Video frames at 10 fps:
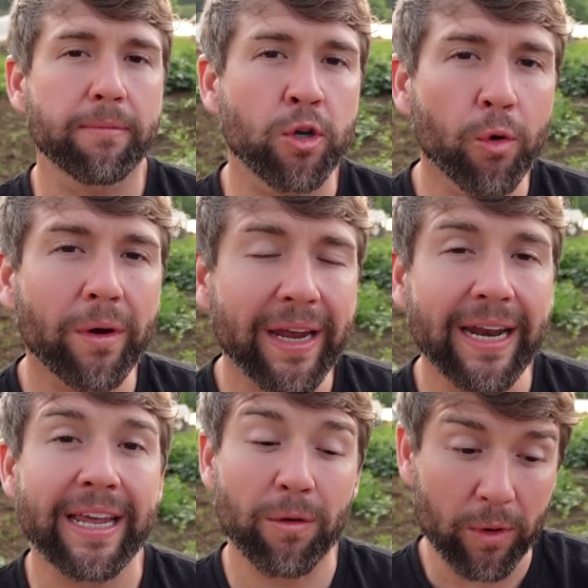You're
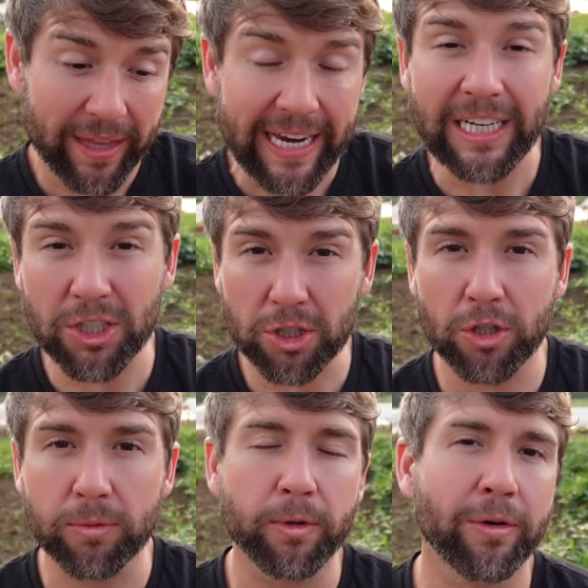getting, with each
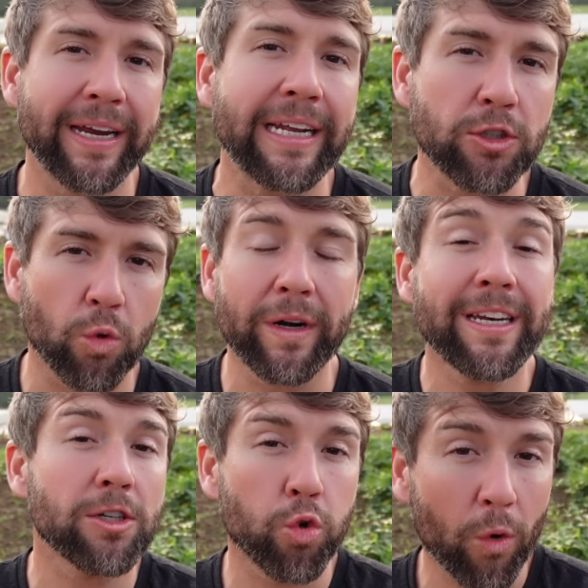scoop, you're getting twenty
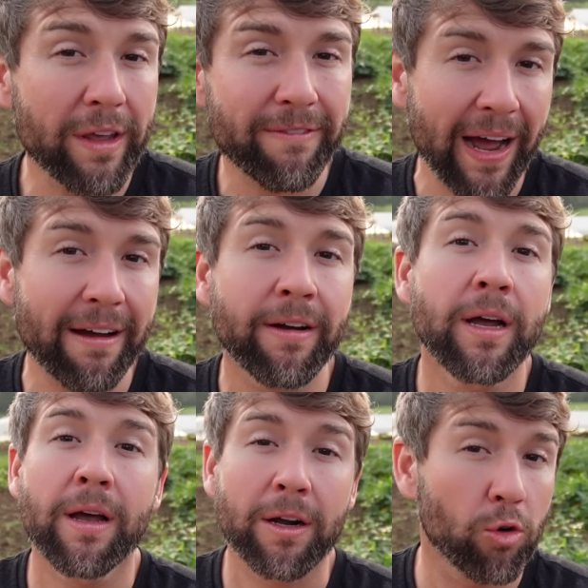to twenty-five
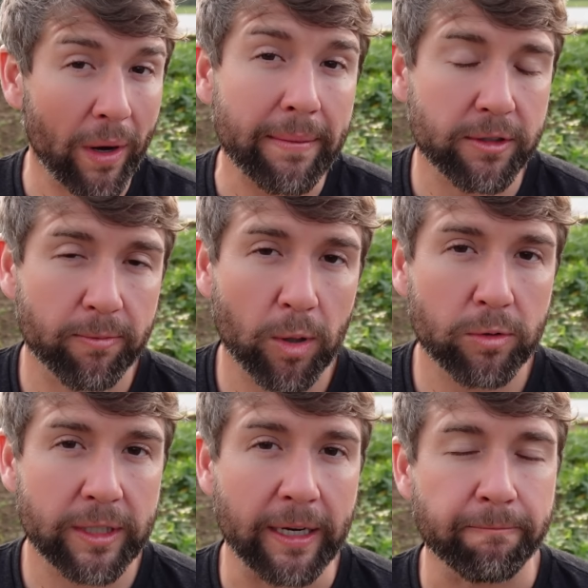grams of
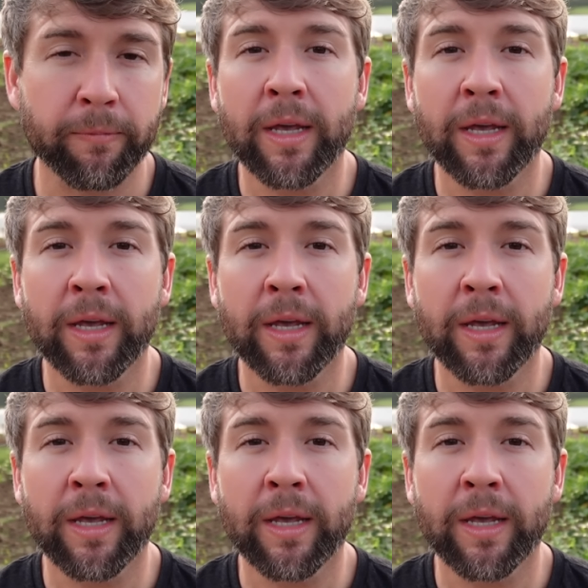protein.